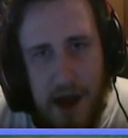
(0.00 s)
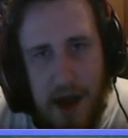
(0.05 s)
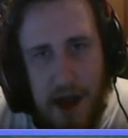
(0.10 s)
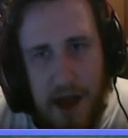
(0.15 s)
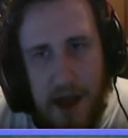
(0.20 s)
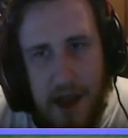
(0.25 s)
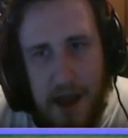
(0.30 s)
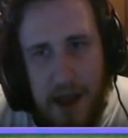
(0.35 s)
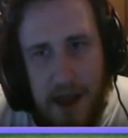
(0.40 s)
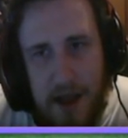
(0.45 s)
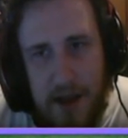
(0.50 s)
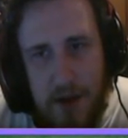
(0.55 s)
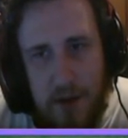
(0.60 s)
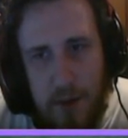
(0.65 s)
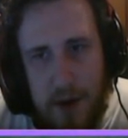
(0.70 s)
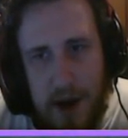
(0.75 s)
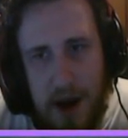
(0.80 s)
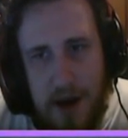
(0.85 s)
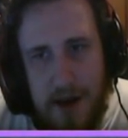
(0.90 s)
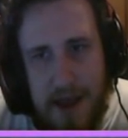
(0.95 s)

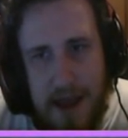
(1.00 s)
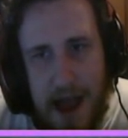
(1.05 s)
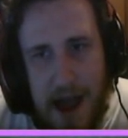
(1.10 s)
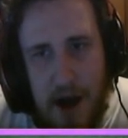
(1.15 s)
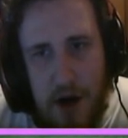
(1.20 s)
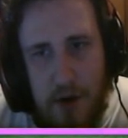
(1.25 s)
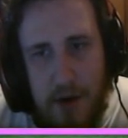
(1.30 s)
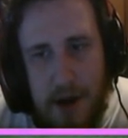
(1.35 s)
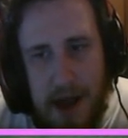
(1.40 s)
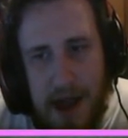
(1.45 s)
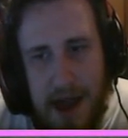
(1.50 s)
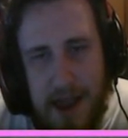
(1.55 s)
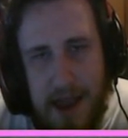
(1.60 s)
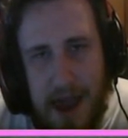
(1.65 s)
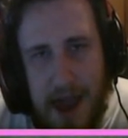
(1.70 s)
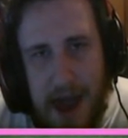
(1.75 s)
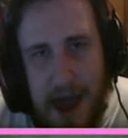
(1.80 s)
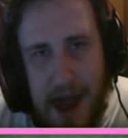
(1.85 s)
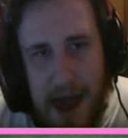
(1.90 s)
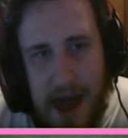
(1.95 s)
And we are now
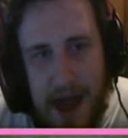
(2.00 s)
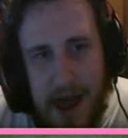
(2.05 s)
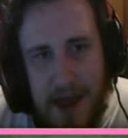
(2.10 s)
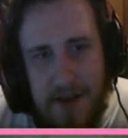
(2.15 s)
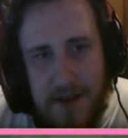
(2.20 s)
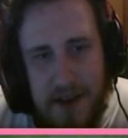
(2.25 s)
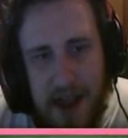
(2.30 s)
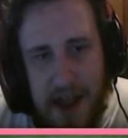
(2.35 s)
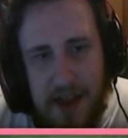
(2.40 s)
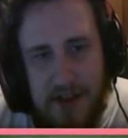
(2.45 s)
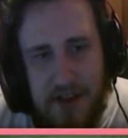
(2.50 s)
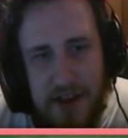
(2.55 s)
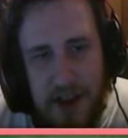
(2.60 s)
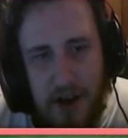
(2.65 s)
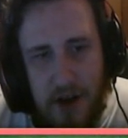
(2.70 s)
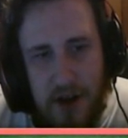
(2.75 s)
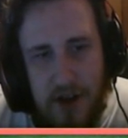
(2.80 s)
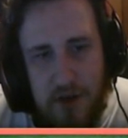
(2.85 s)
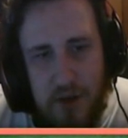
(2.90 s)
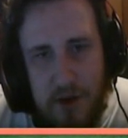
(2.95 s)
in a
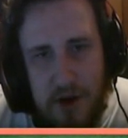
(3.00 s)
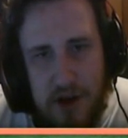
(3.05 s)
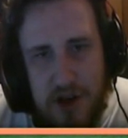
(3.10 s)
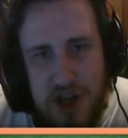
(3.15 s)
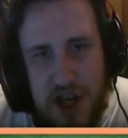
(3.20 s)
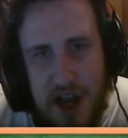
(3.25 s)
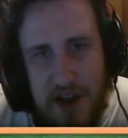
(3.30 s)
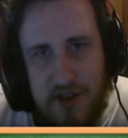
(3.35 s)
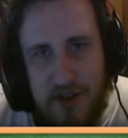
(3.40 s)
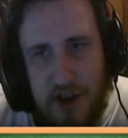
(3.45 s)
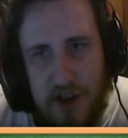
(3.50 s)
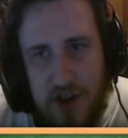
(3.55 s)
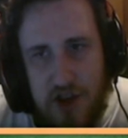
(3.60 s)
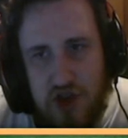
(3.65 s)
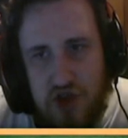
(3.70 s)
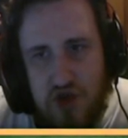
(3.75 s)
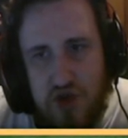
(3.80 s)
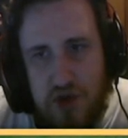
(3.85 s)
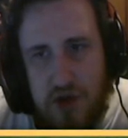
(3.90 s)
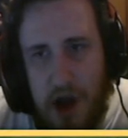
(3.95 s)
standstill as Jake's
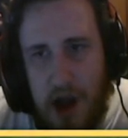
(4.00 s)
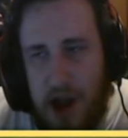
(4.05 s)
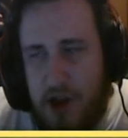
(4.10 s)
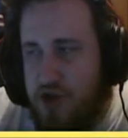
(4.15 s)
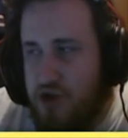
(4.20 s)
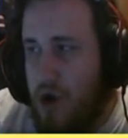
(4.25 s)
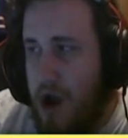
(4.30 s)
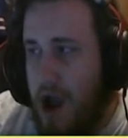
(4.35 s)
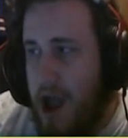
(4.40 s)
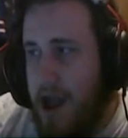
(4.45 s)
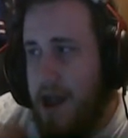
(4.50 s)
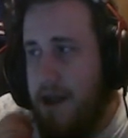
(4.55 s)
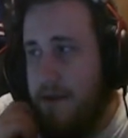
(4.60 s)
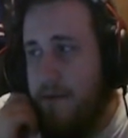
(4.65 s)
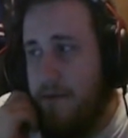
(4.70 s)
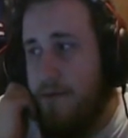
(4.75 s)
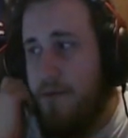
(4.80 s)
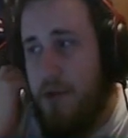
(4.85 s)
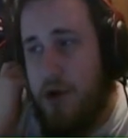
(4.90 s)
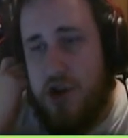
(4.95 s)
going to try
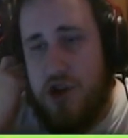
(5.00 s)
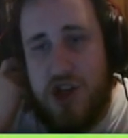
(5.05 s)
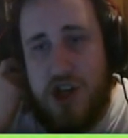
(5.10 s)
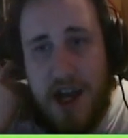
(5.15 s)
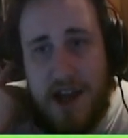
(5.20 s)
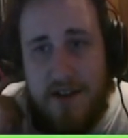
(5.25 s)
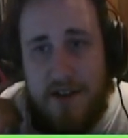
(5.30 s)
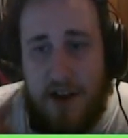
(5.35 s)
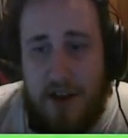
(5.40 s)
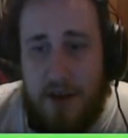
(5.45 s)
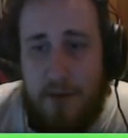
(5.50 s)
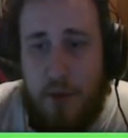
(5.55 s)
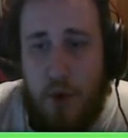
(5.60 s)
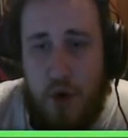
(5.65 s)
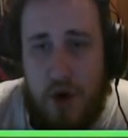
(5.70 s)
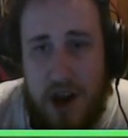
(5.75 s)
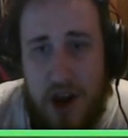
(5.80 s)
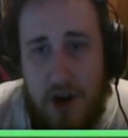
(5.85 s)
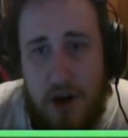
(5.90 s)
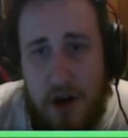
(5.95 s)
and put checks on the
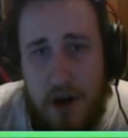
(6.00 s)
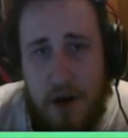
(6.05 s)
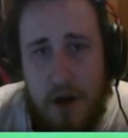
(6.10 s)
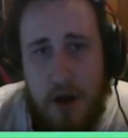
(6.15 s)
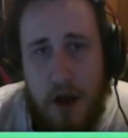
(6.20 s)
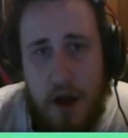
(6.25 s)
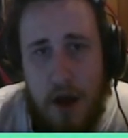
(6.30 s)
board here.